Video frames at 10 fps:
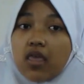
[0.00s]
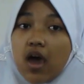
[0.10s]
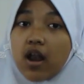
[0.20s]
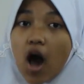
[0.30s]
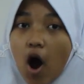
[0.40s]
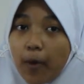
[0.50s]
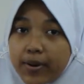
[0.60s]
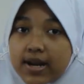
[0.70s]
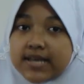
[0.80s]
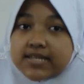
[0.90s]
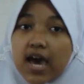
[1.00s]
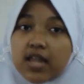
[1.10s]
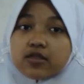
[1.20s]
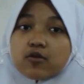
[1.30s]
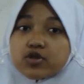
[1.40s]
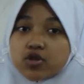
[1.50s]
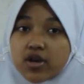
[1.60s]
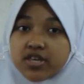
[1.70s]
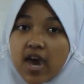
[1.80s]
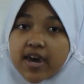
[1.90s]
and then opened his hand
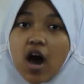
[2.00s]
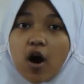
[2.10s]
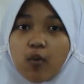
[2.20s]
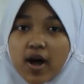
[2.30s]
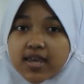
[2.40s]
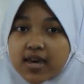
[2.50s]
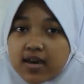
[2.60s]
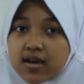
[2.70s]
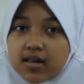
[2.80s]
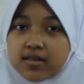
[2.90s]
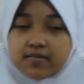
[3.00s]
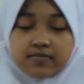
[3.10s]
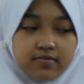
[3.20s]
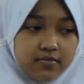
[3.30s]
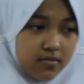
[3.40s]
to show Jack what he held.